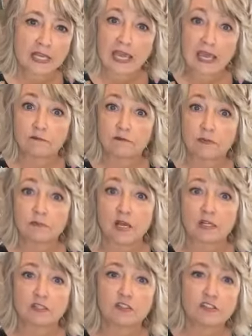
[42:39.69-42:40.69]
that came
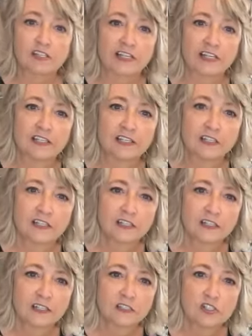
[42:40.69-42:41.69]
from Dollar Tree.
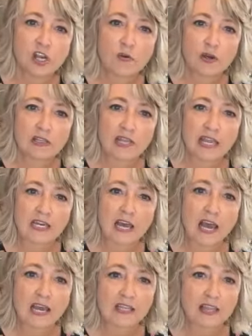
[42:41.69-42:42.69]
Joe
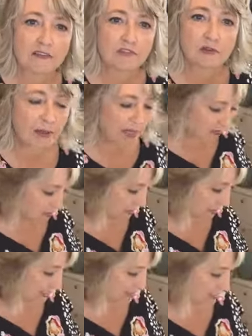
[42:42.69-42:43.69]
Elaine, I love the
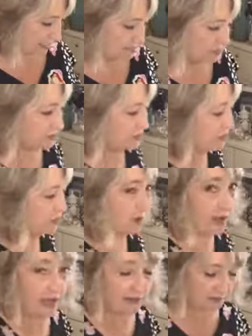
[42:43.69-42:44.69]
Magnolia stencils
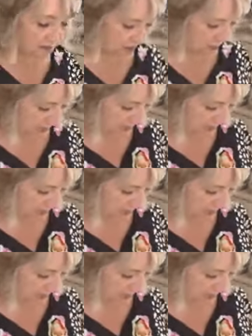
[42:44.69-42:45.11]
too. I have